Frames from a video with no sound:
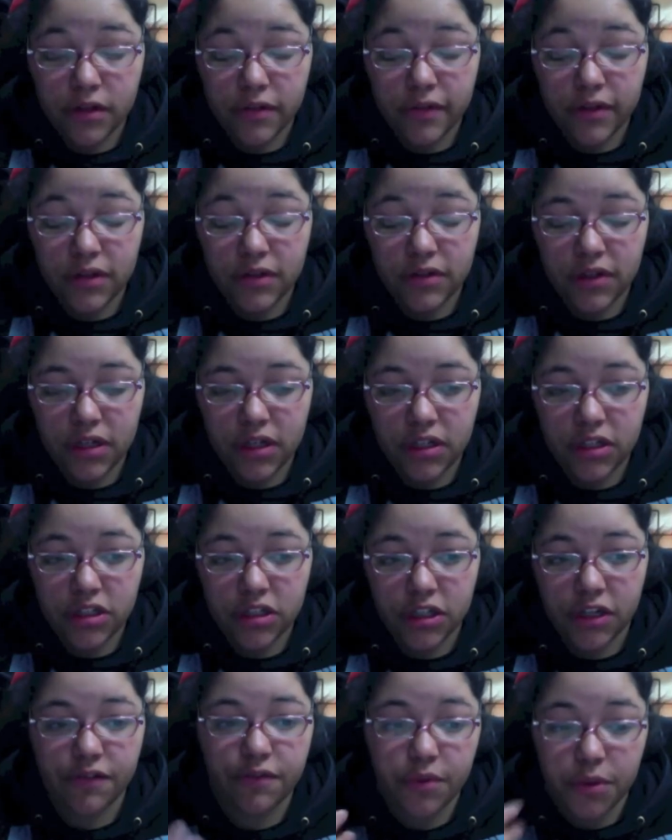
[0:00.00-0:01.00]
of the
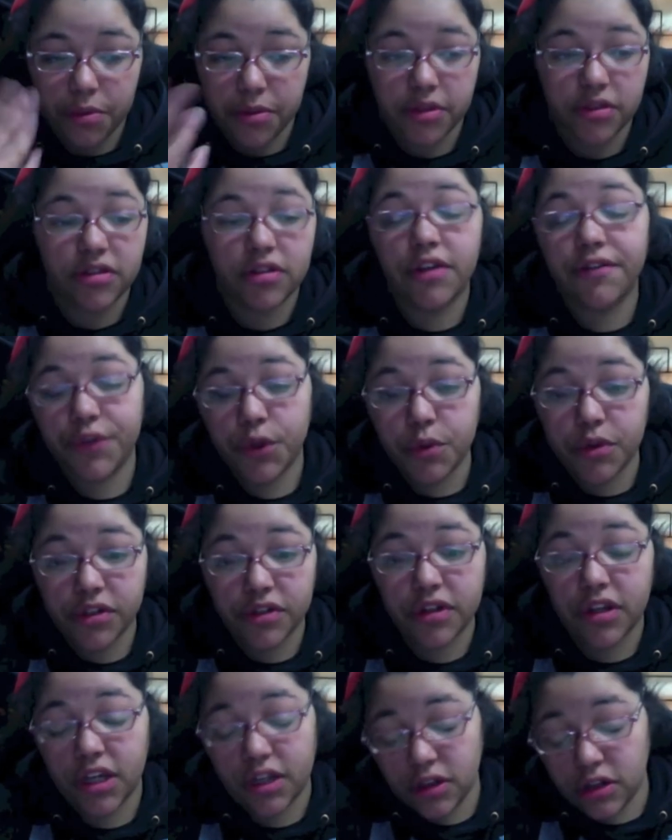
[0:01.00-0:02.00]
stage. If you were
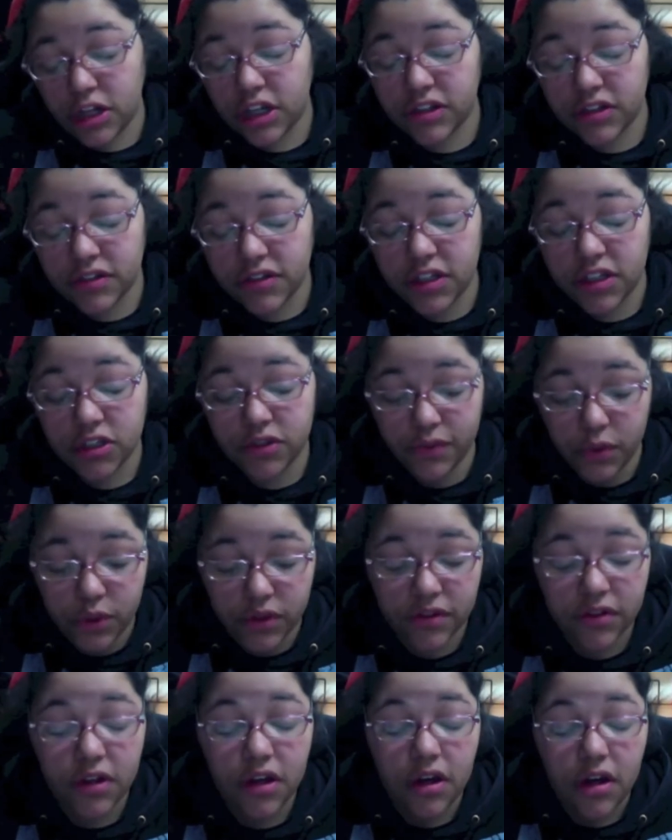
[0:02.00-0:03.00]
to like look at the stage, of
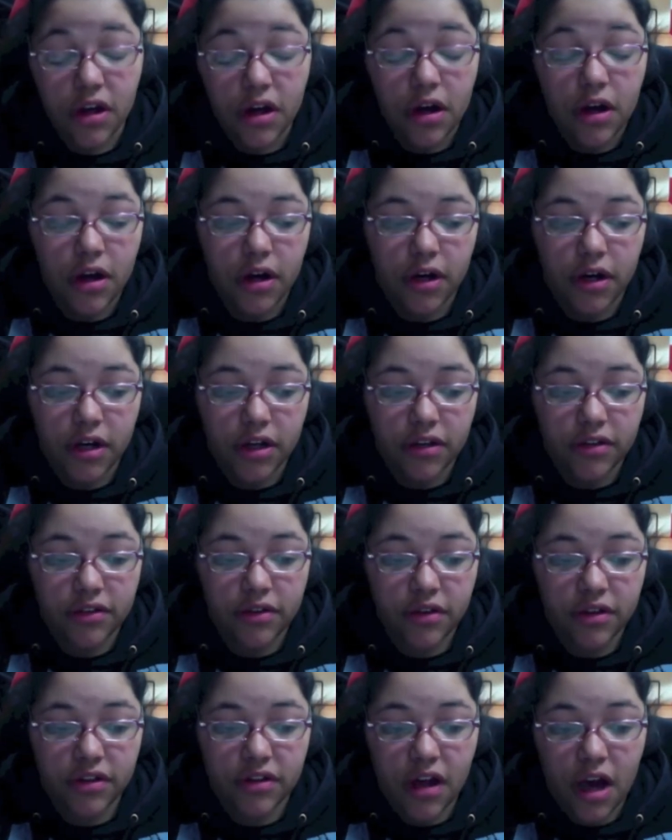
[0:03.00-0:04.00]
course.
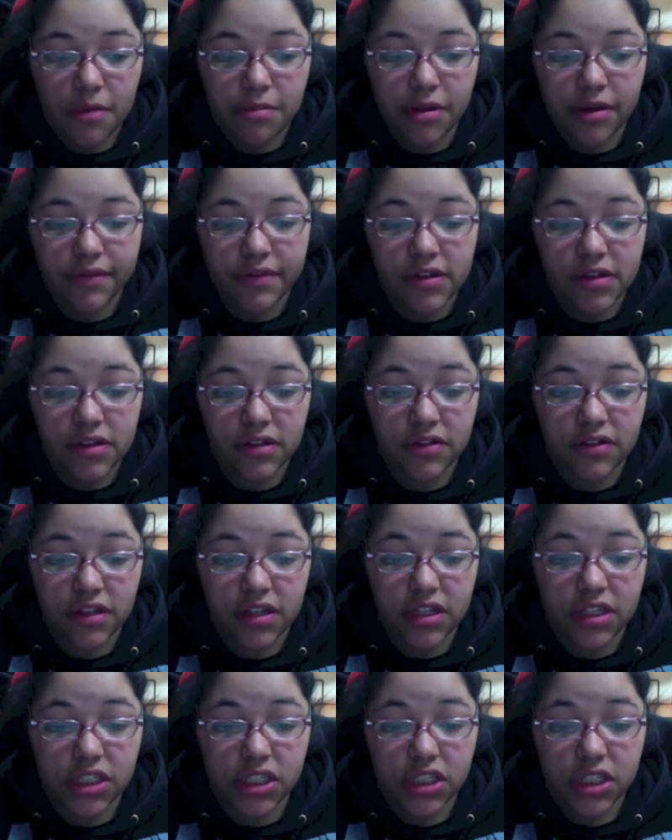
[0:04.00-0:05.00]
So the top left of the
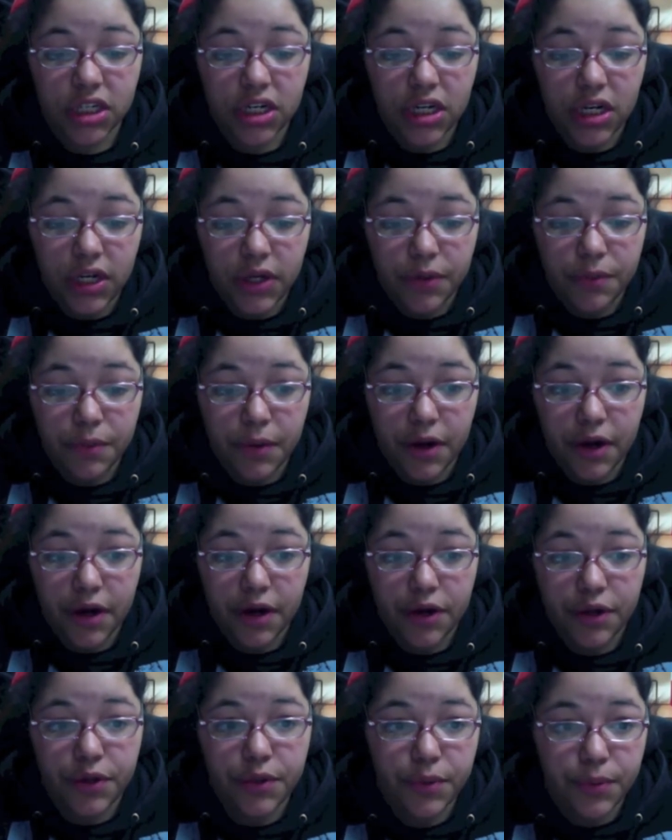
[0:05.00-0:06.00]
stage,
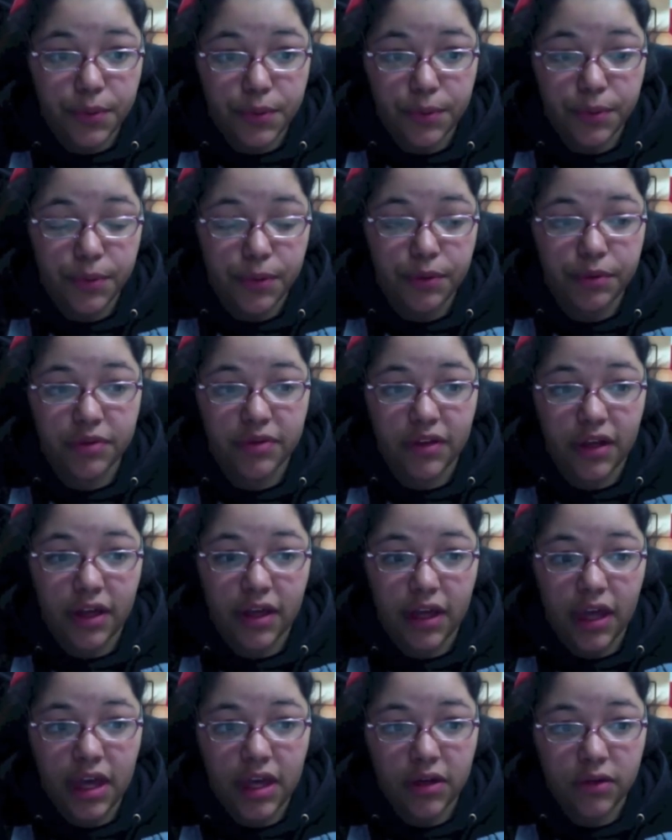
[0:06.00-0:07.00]
where it was
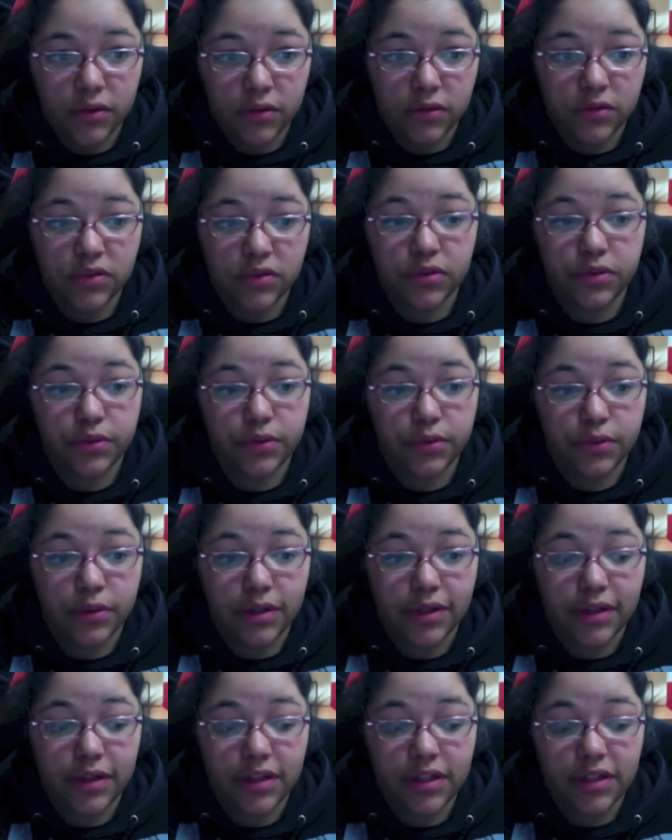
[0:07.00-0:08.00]
like angled
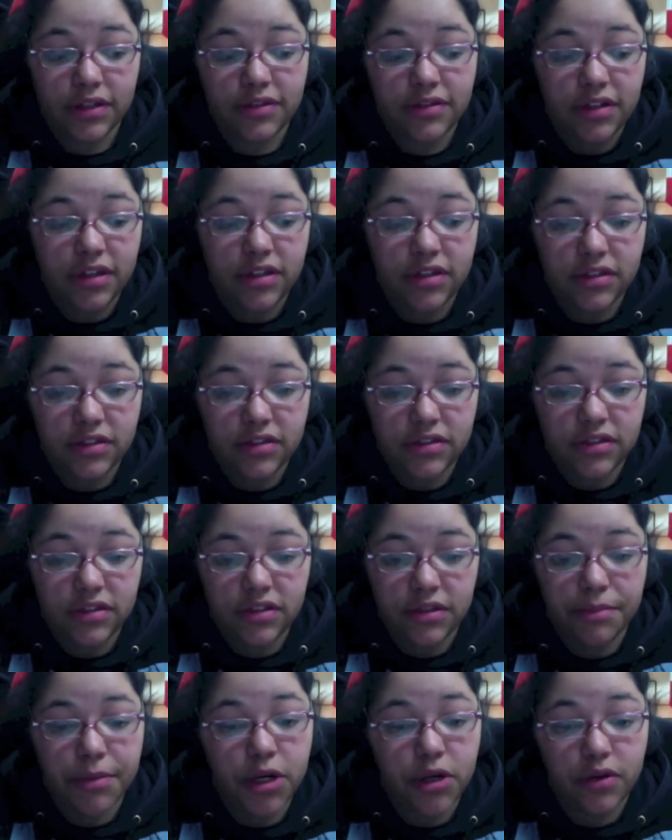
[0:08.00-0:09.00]
to
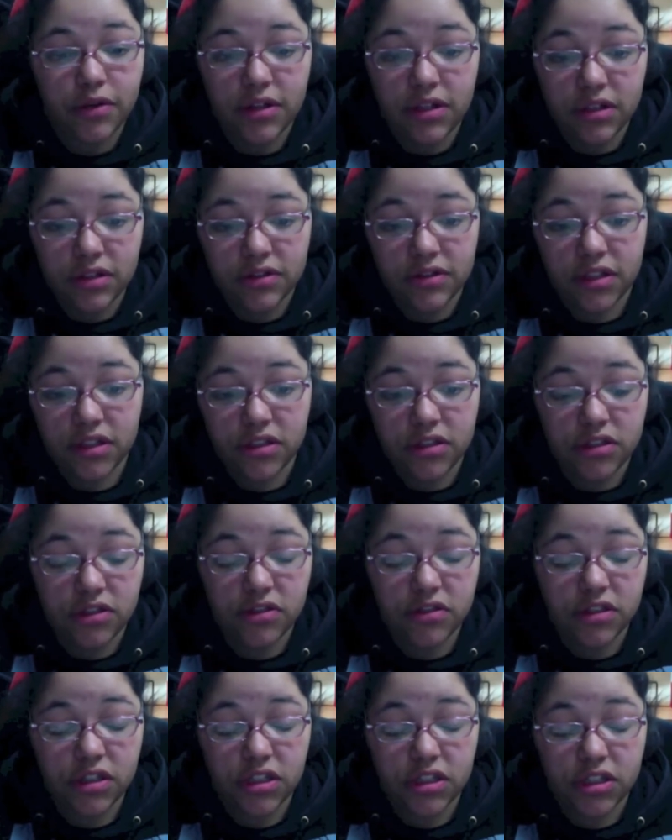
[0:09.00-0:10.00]
the middle of the extended
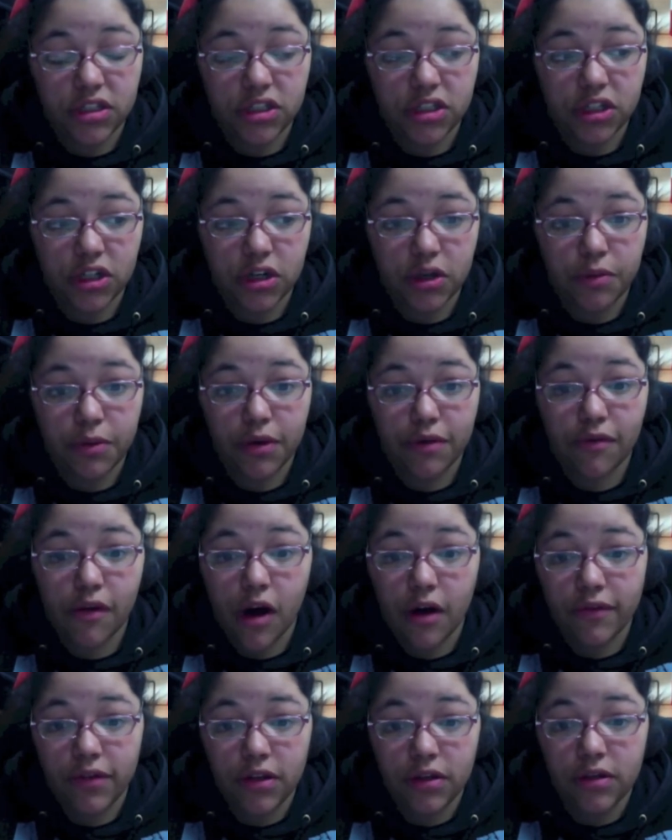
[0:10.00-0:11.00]
stage, where
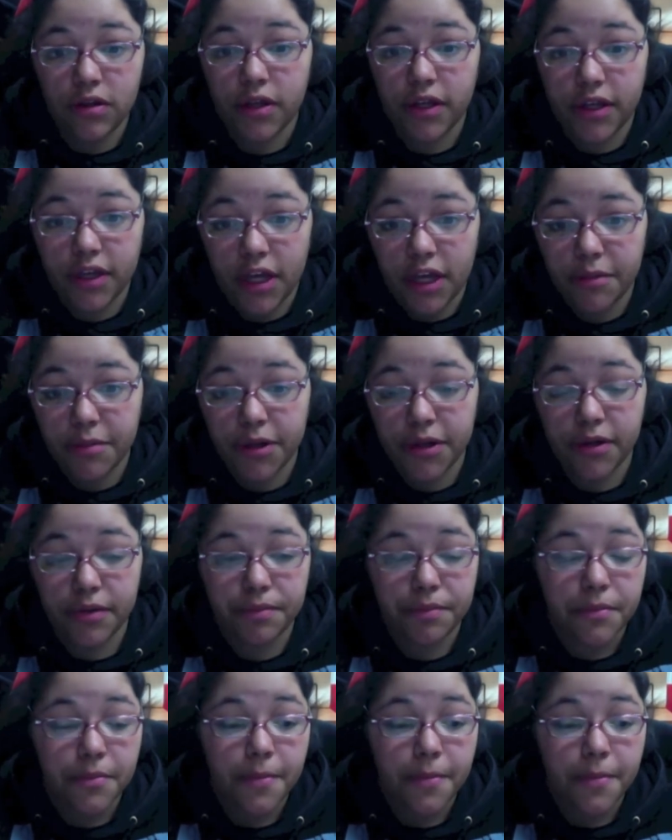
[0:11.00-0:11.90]
Ravi like came in,